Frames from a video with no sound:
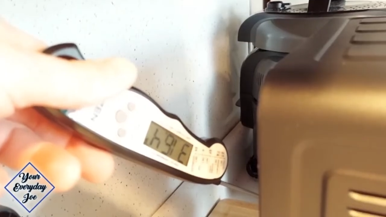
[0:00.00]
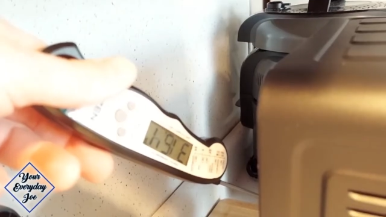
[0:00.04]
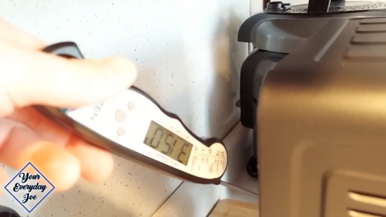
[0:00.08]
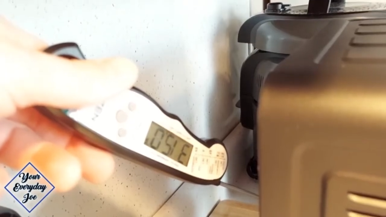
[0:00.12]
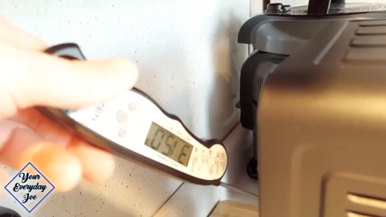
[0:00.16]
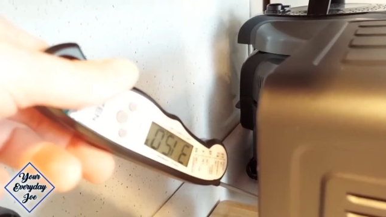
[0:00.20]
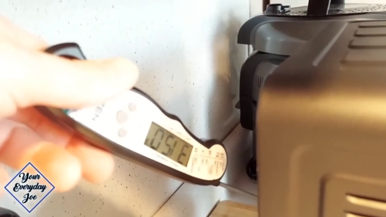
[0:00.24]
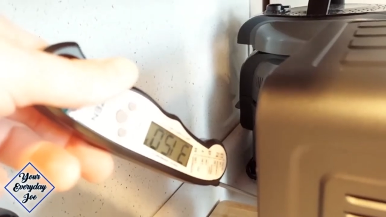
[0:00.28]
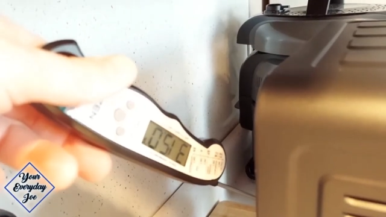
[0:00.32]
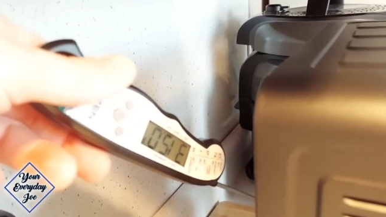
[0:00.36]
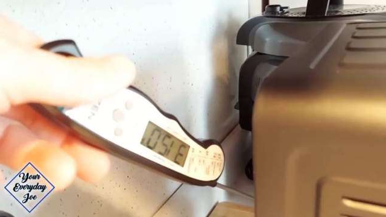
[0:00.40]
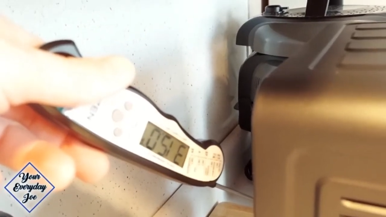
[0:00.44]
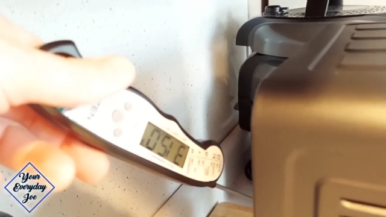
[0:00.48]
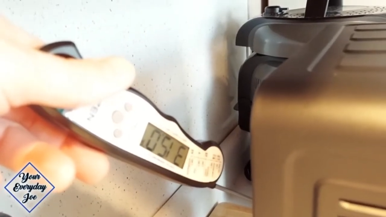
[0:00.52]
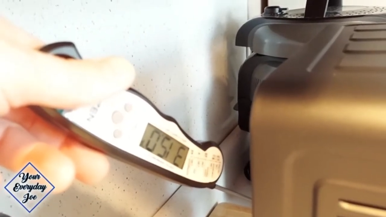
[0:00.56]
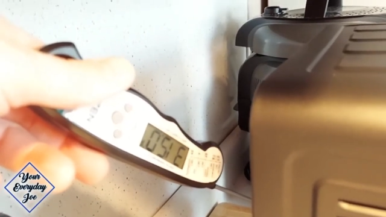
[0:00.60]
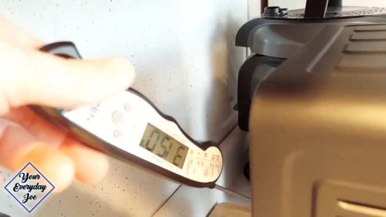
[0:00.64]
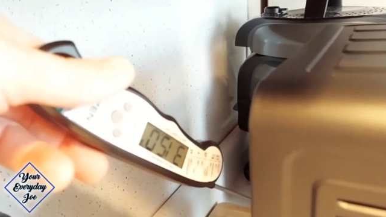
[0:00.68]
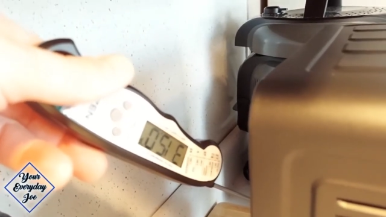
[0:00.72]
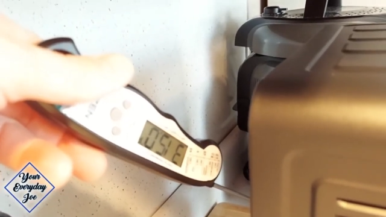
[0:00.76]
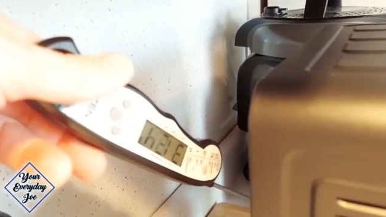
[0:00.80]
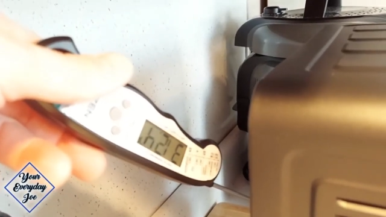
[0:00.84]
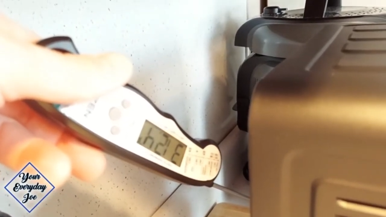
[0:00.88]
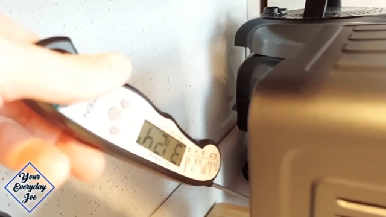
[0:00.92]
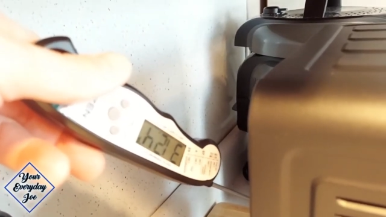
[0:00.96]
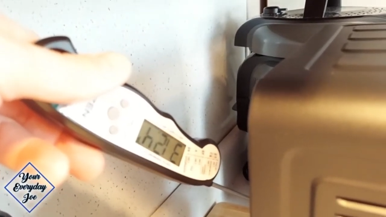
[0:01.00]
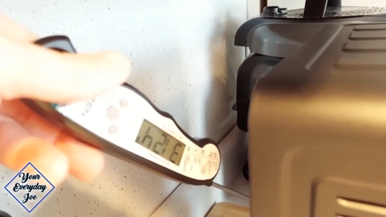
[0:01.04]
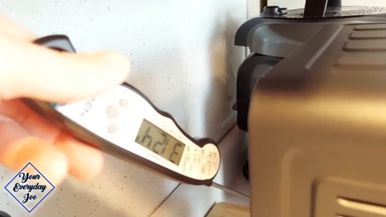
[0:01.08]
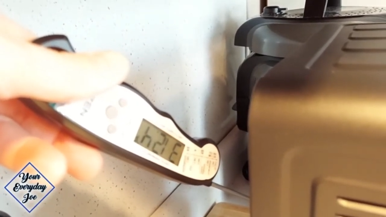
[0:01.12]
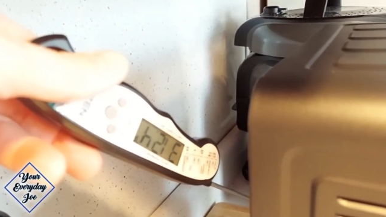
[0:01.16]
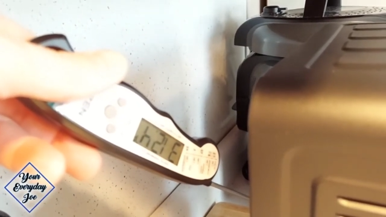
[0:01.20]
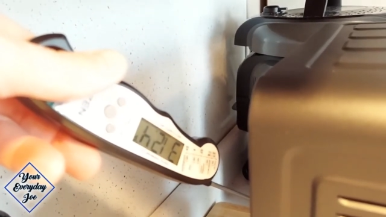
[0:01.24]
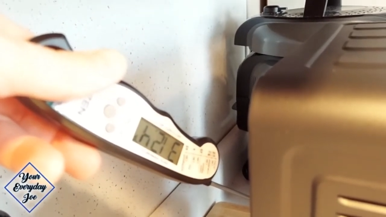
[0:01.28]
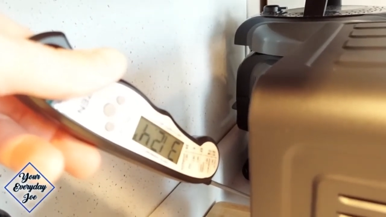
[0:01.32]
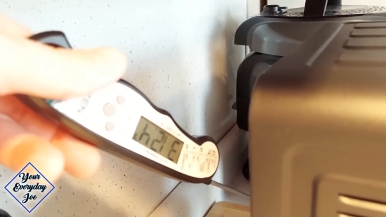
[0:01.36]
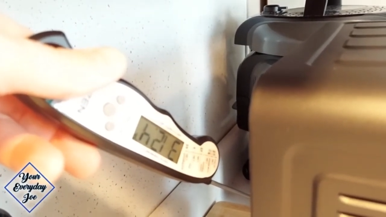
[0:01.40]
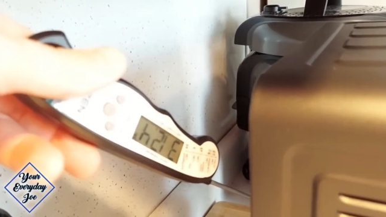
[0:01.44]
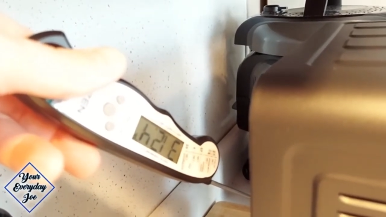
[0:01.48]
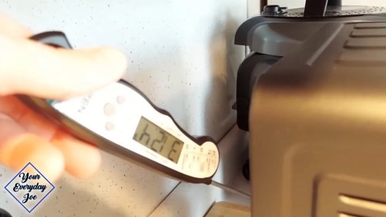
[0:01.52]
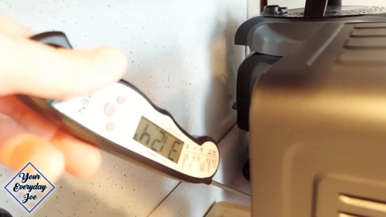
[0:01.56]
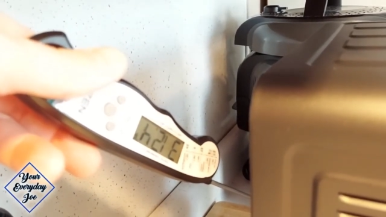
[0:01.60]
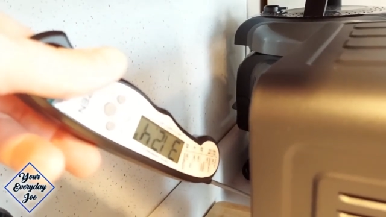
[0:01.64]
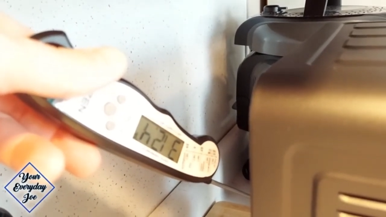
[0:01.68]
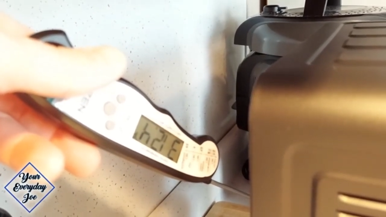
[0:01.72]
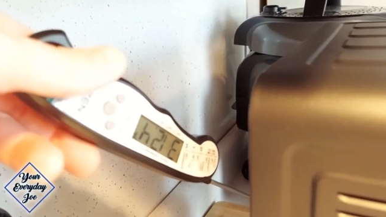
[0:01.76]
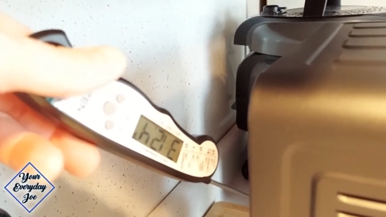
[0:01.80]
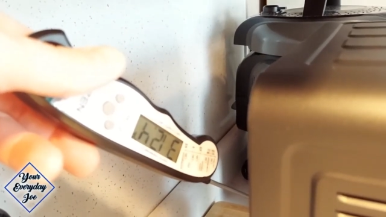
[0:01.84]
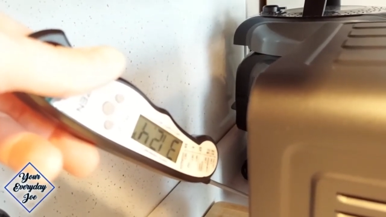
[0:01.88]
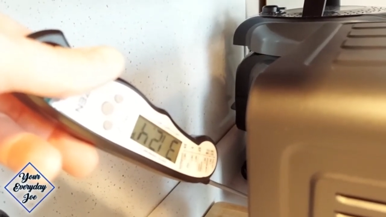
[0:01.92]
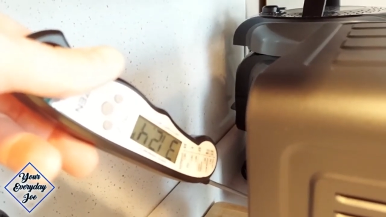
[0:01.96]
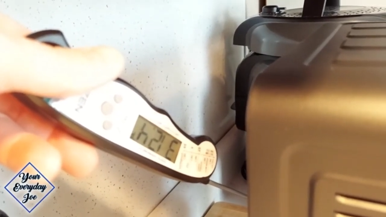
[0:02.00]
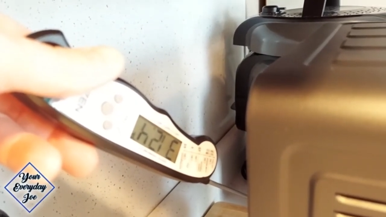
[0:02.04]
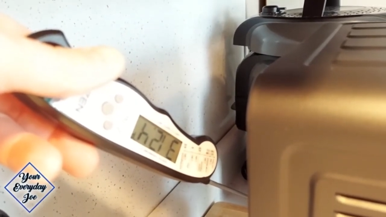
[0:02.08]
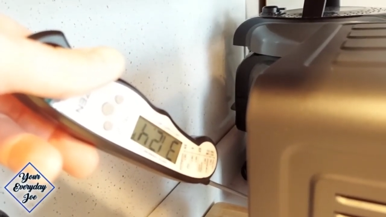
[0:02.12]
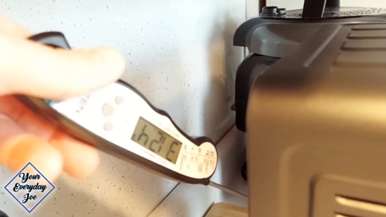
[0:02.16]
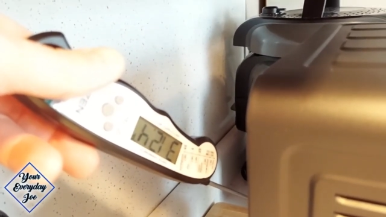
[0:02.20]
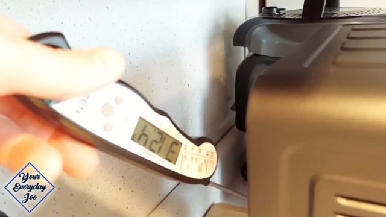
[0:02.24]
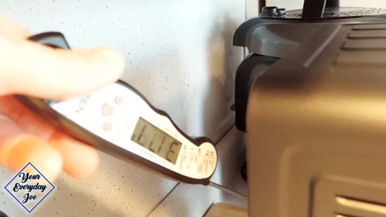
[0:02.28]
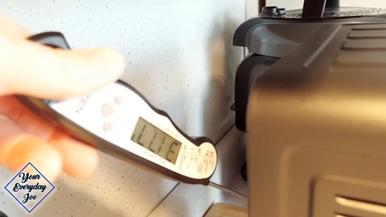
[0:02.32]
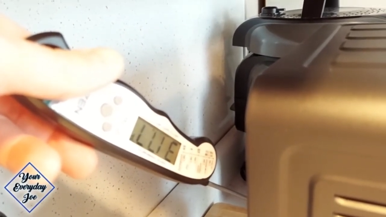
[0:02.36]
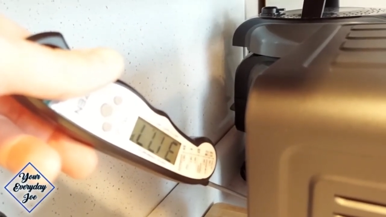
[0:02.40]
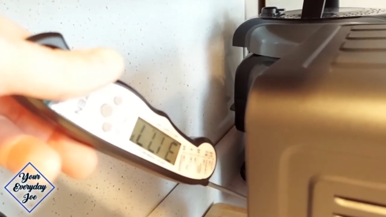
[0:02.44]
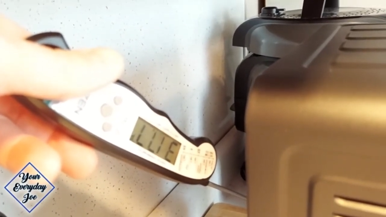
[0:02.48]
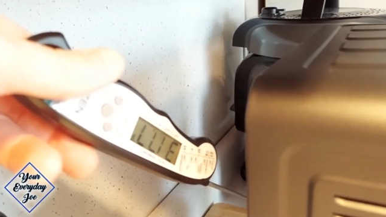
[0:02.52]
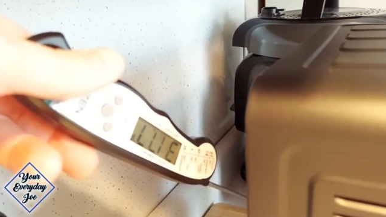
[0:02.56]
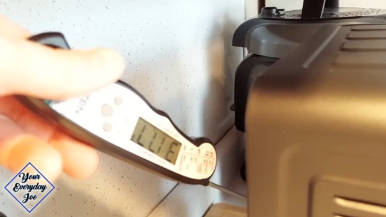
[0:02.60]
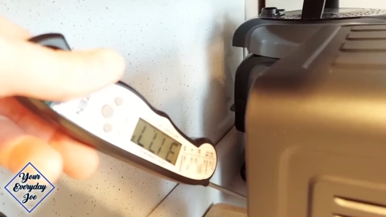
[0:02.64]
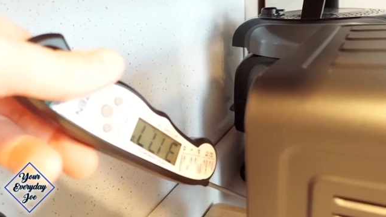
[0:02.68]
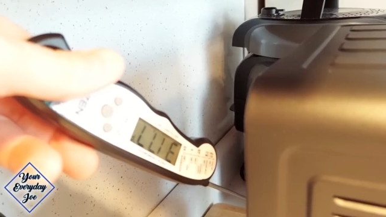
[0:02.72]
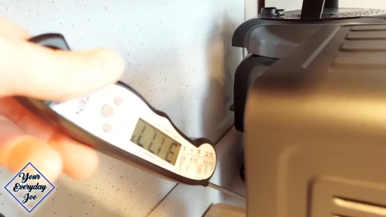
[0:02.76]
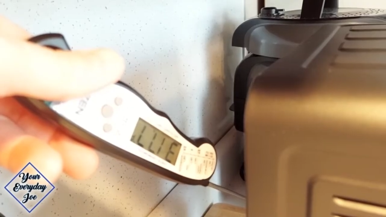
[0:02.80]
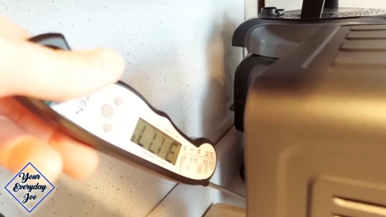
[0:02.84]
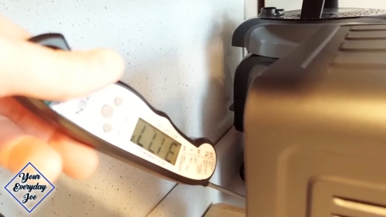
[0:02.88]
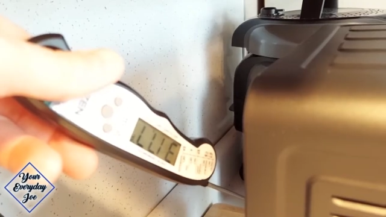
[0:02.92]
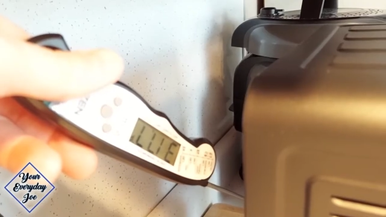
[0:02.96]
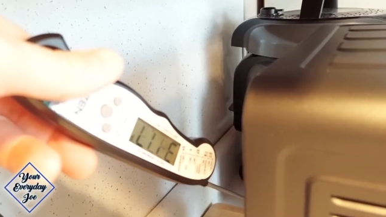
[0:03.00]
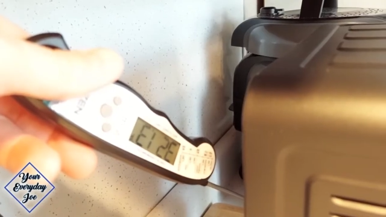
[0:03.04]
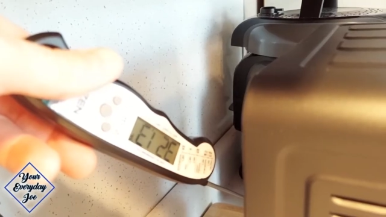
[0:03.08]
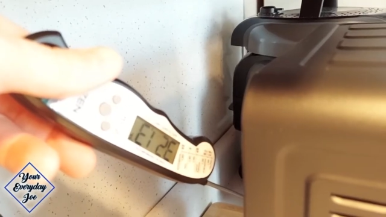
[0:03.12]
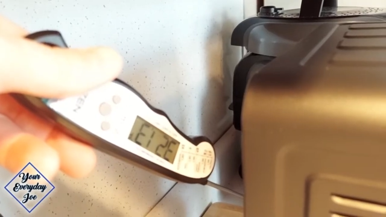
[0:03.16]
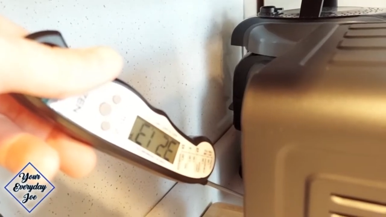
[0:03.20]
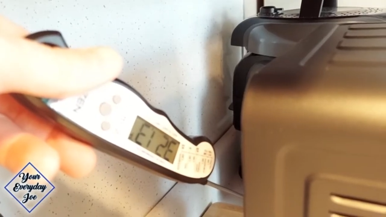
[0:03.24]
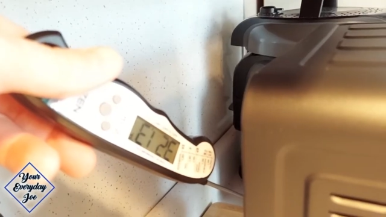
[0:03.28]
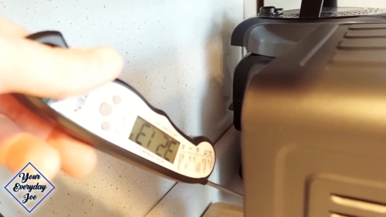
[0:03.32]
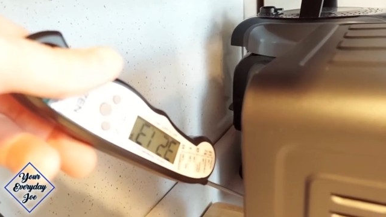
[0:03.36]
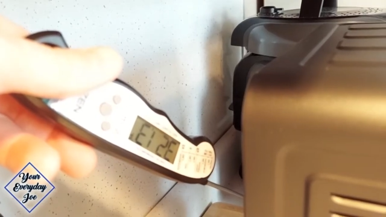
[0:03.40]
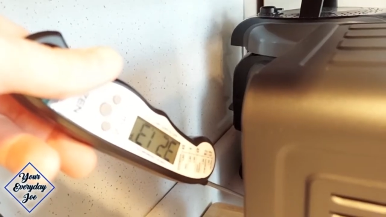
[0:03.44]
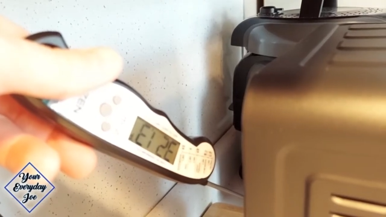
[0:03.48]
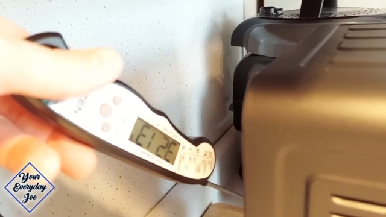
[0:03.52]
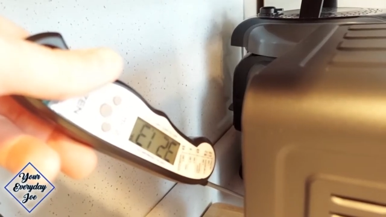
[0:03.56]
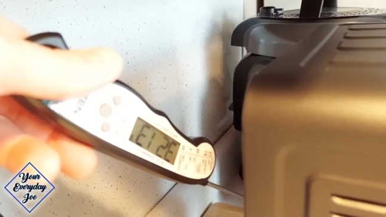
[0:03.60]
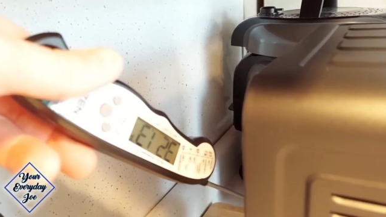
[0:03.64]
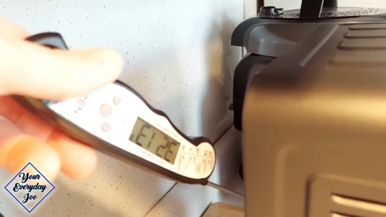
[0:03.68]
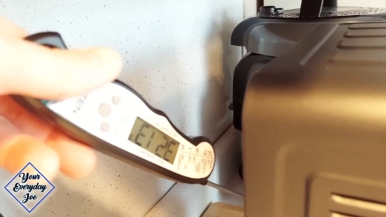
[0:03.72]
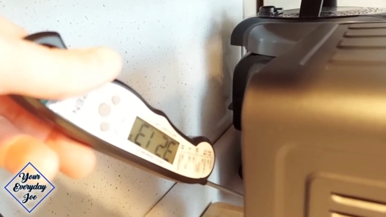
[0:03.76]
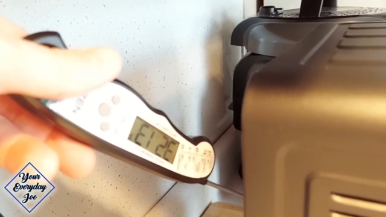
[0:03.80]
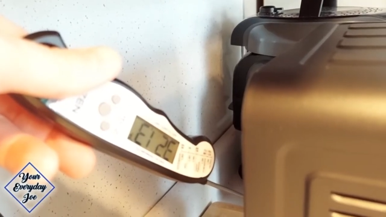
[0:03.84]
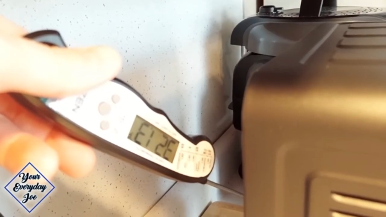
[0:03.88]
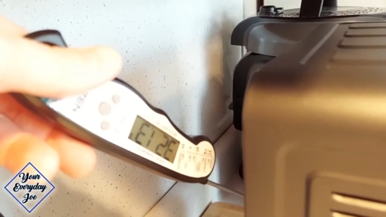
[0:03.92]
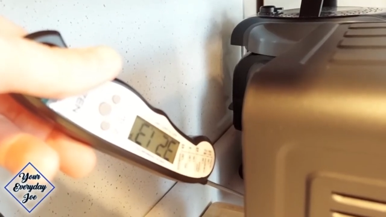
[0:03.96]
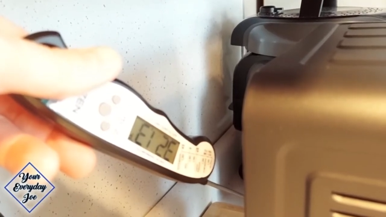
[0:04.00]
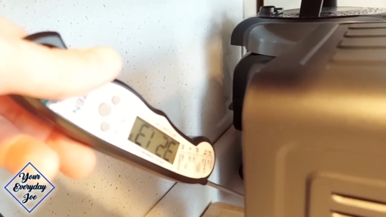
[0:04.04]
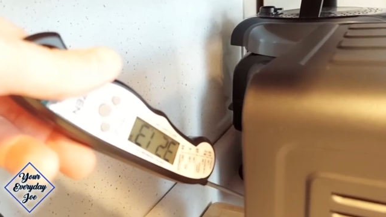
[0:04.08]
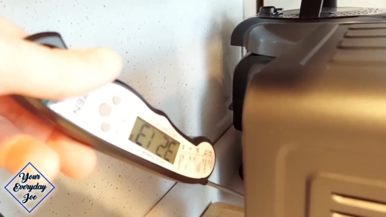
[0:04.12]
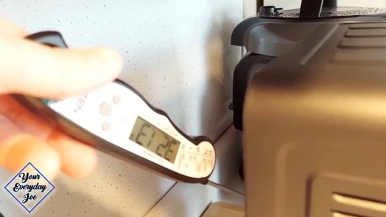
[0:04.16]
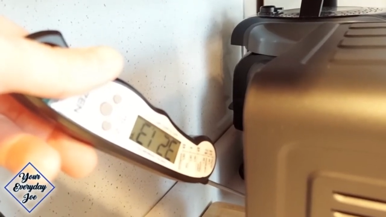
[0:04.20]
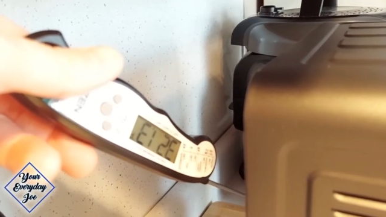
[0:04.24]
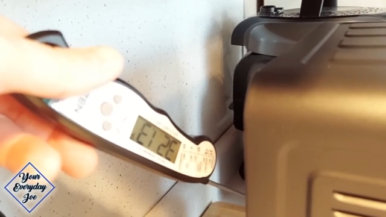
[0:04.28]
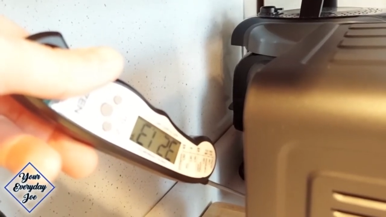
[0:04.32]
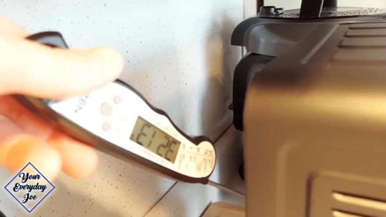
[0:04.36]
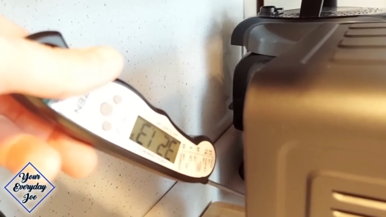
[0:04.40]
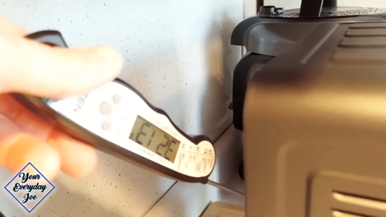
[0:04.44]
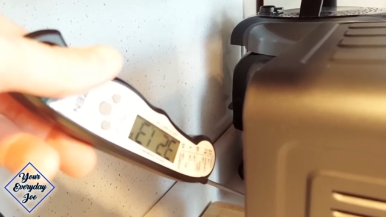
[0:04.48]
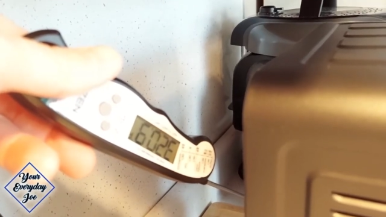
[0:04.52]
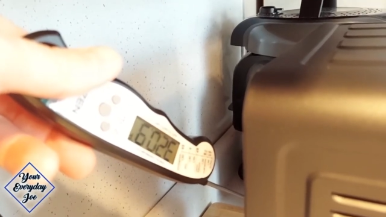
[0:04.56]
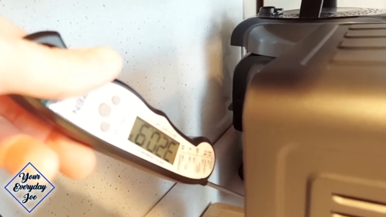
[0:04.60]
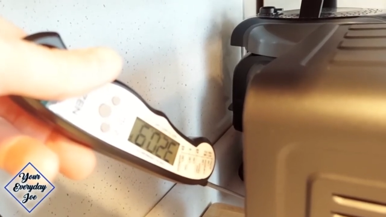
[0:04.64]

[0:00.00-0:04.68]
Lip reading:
(no speaker visible)